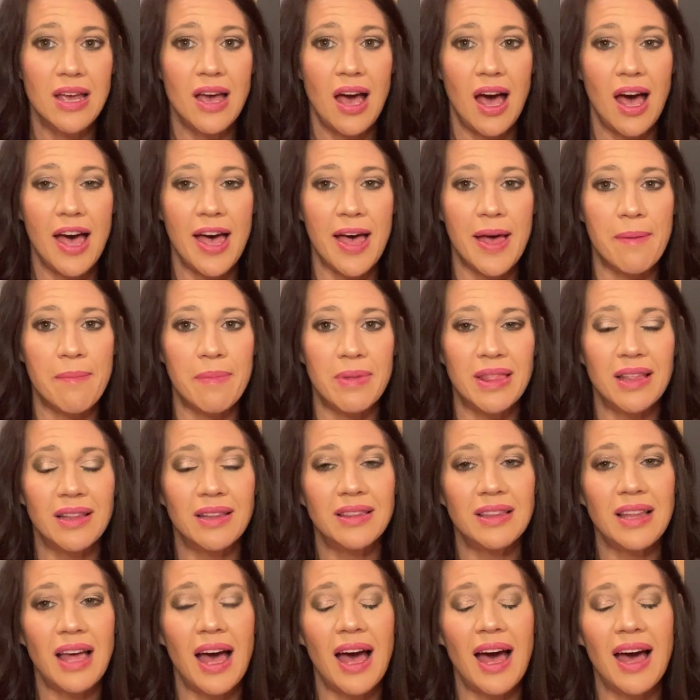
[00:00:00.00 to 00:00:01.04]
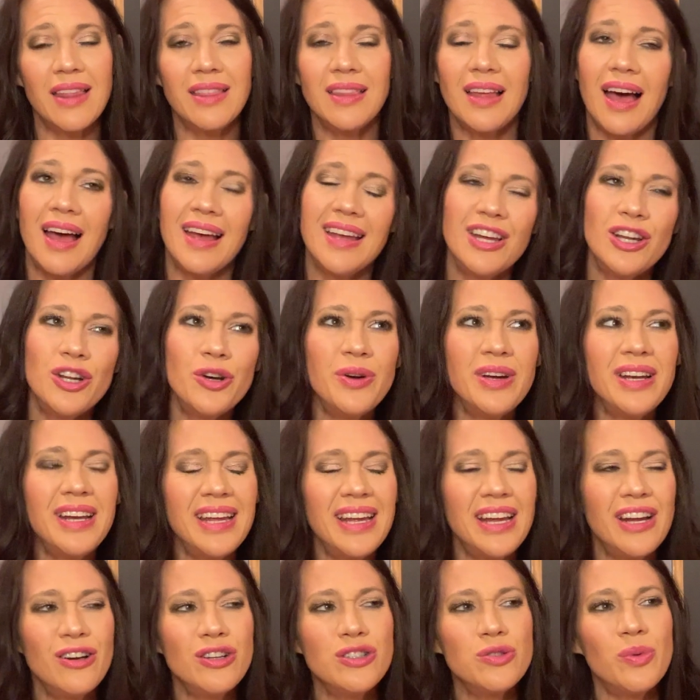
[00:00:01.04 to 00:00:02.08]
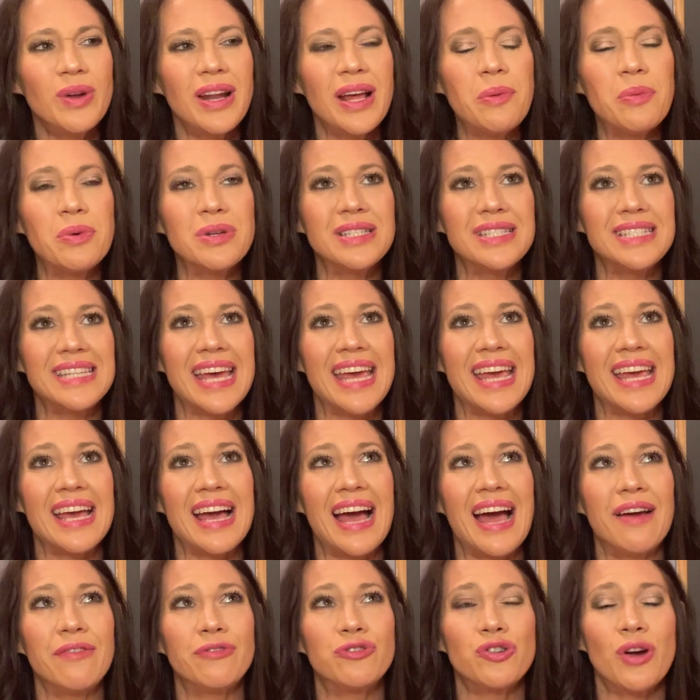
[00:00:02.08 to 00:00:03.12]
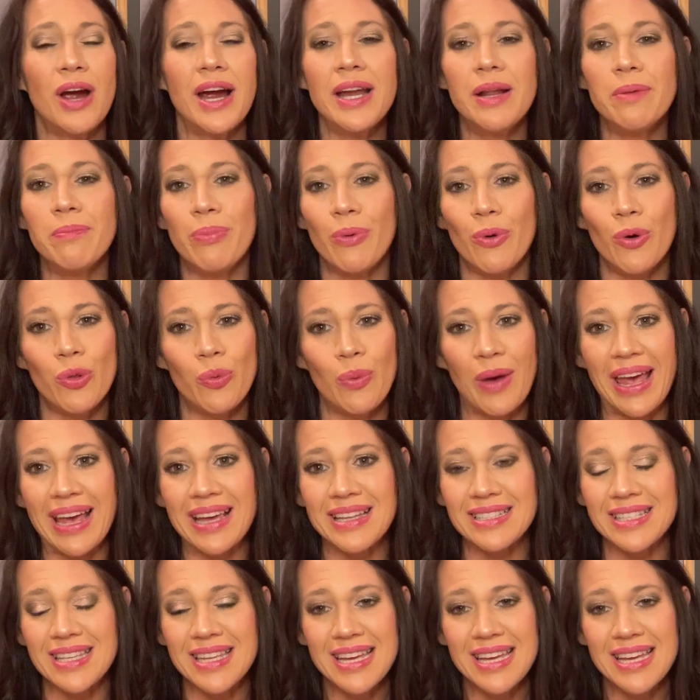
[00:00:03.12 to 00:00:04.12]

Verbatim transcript: Um, the, um, you know, and here's what I will say. I've tried it both ways.